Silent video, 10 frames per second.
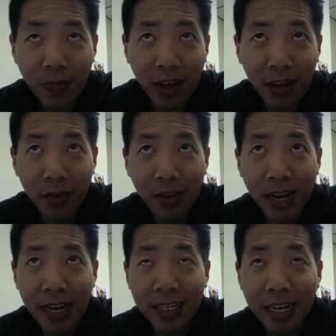Other than
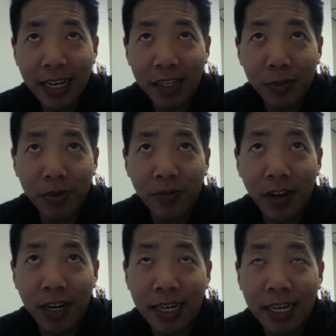that, Danica's been
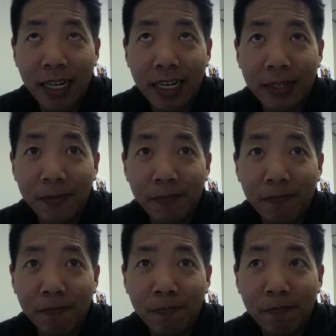very,
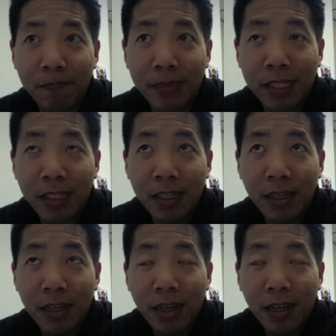um,
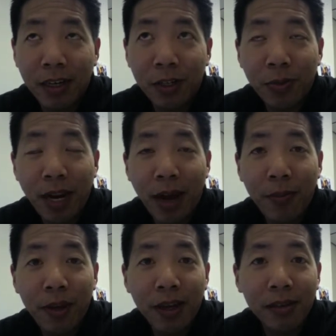she's been
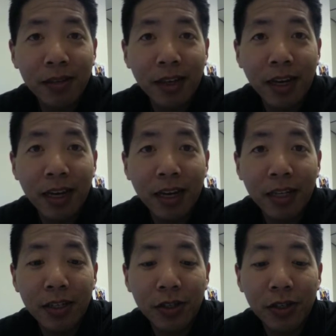happy, I
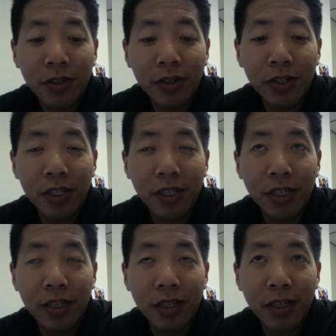guess.
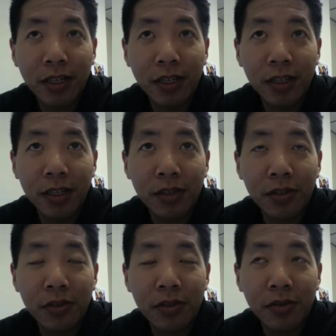
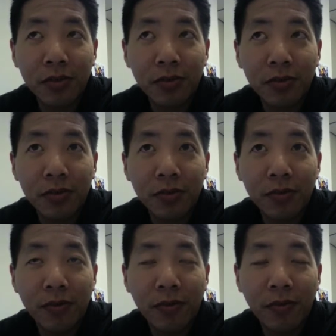She's
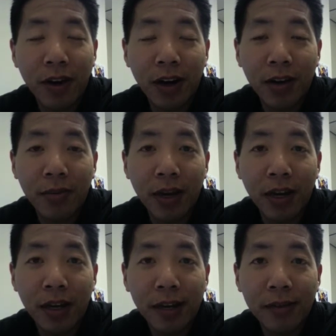very
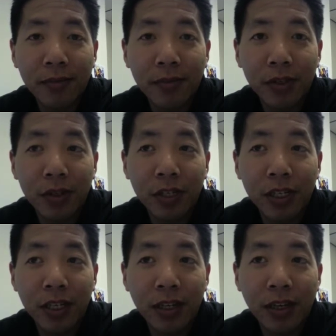demanding.
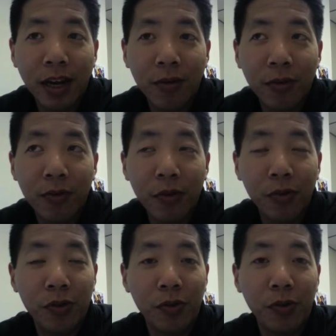She now
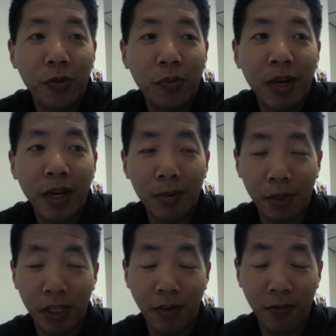refuses to pick up
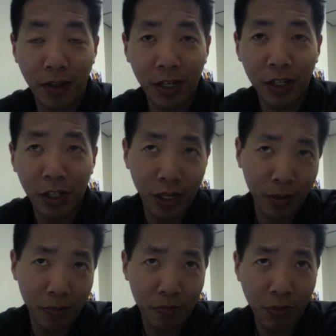stuff that she
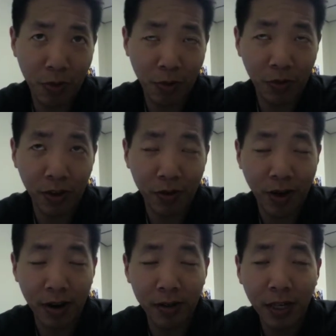throws on the
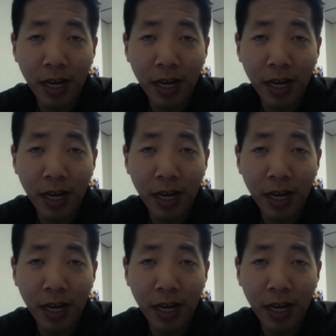ground.